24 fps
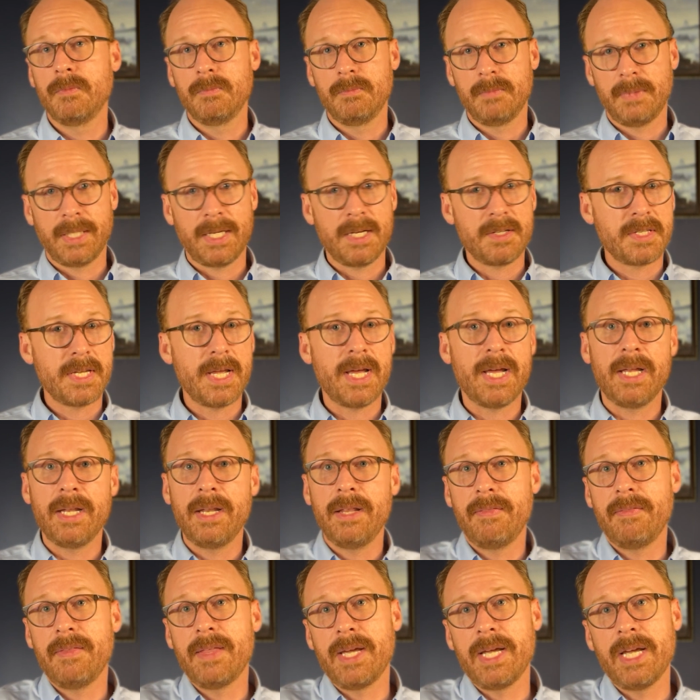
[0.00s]
like I
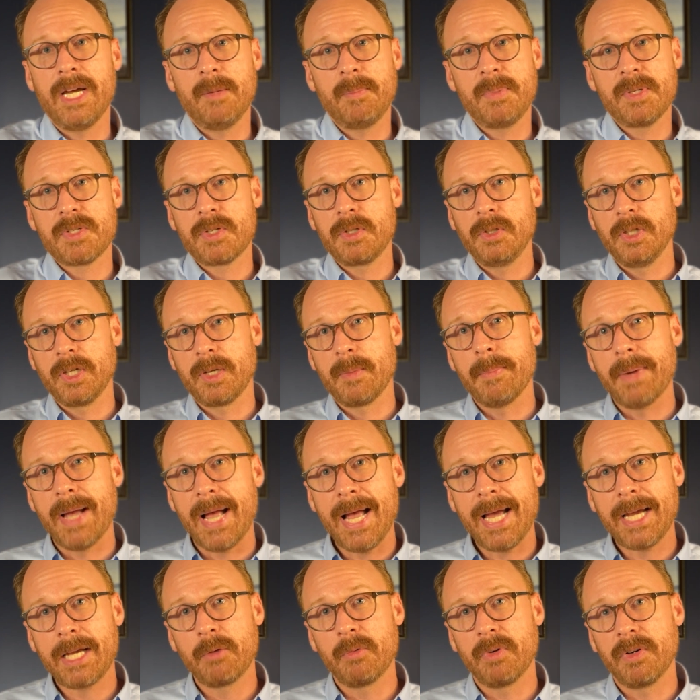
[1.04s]
said, they help us to look
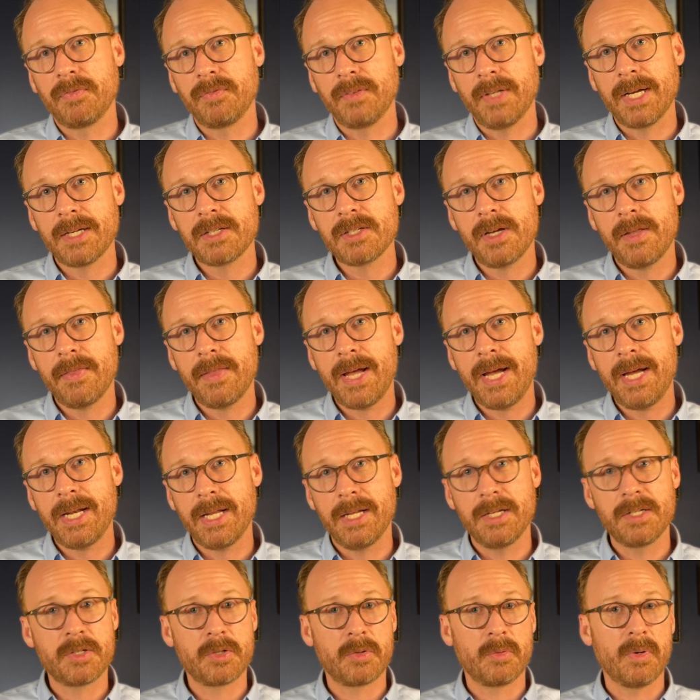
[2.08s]
back and reflect on that
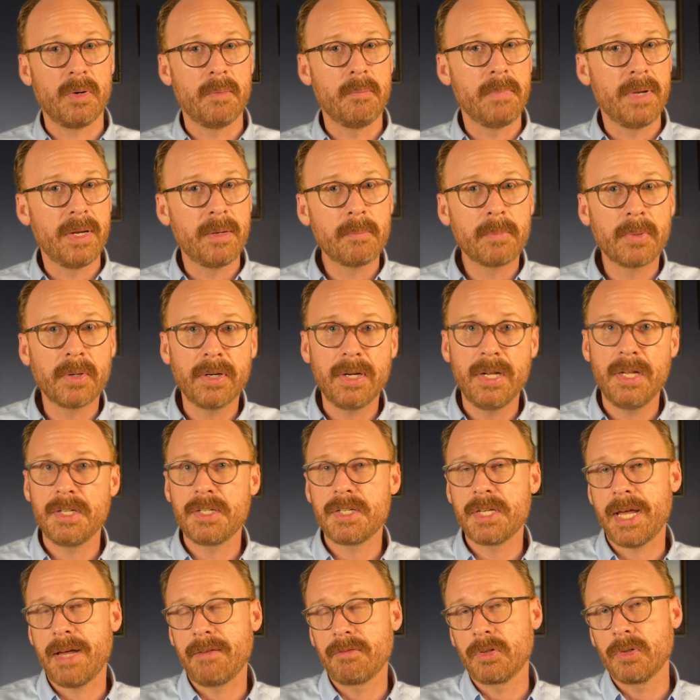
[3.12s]
and to remember and
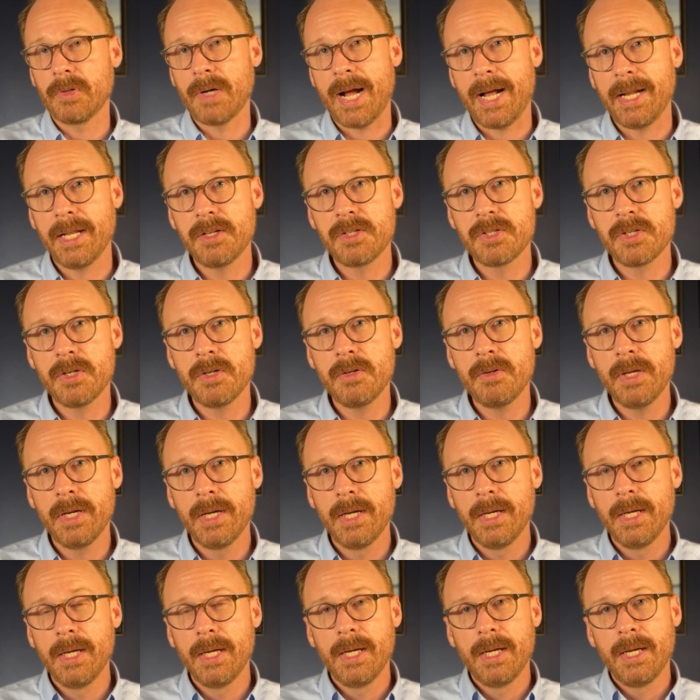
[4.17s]
to have gratitude.
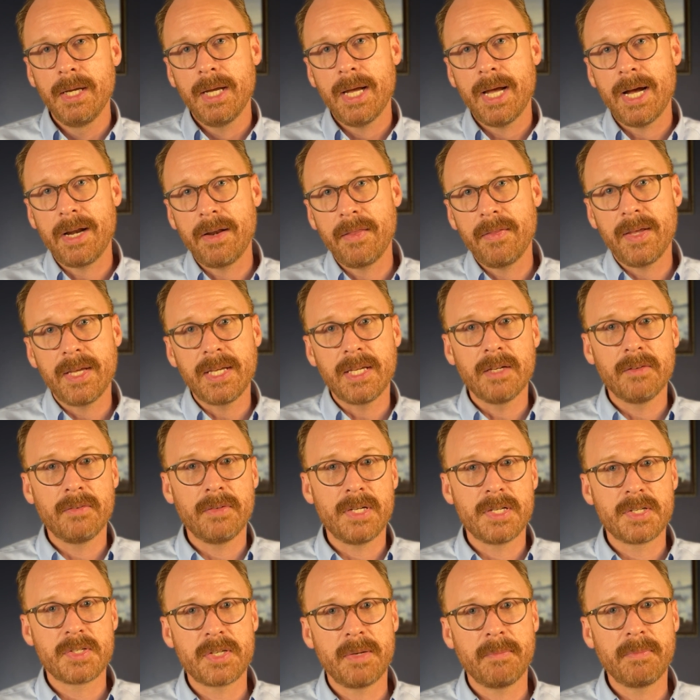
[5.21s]
How do they give
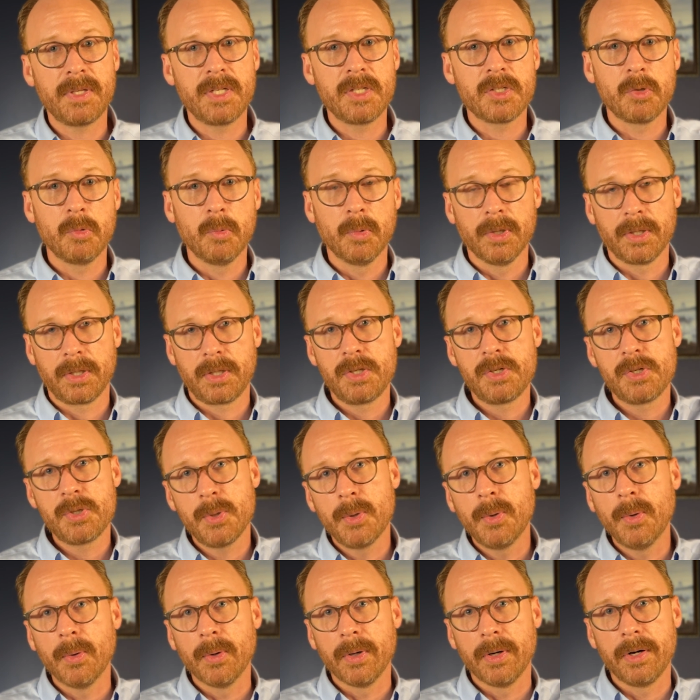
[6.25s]
us something to work
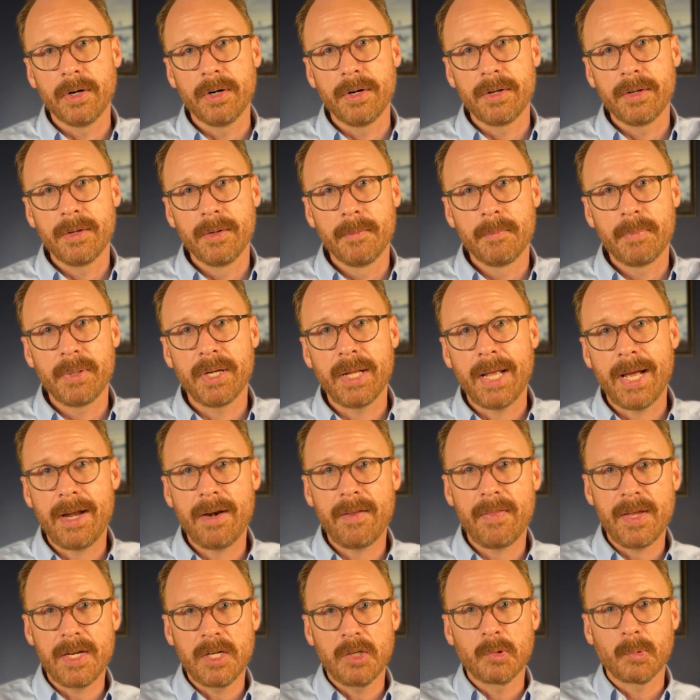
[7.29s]
toward, but how do
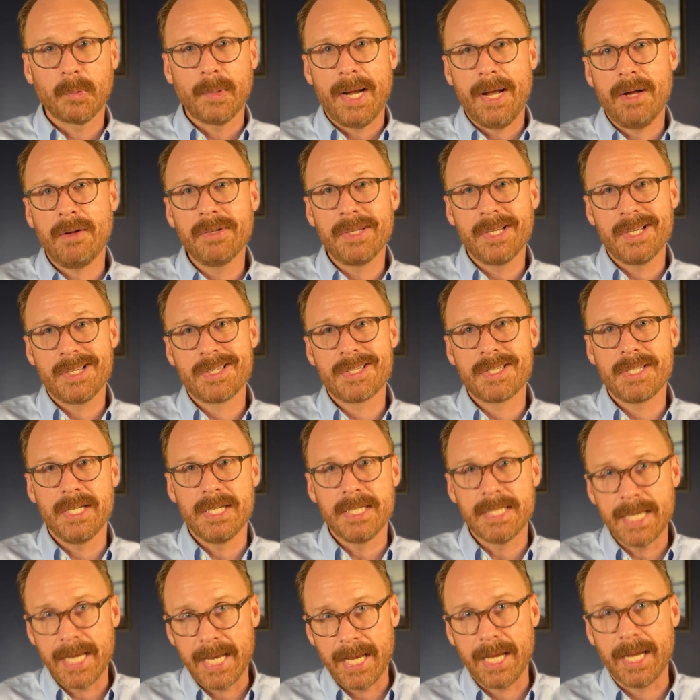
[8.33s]
they ground us
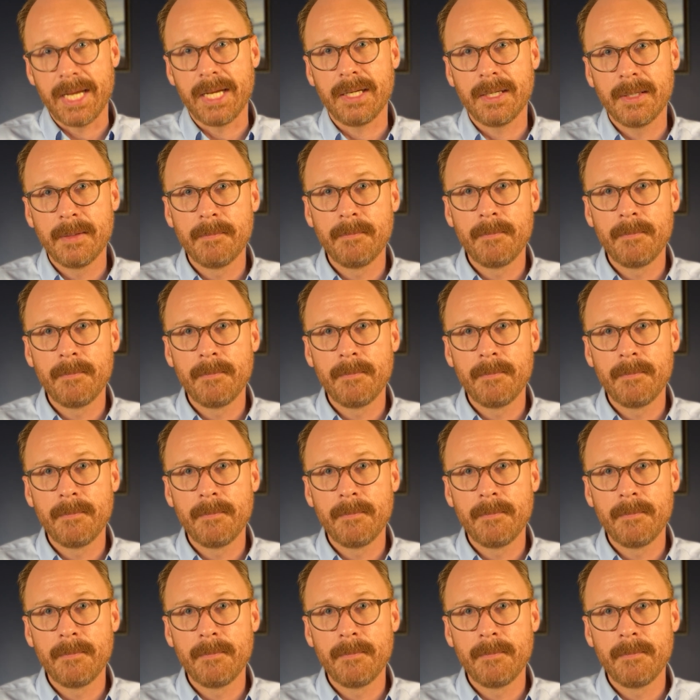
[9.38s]
today?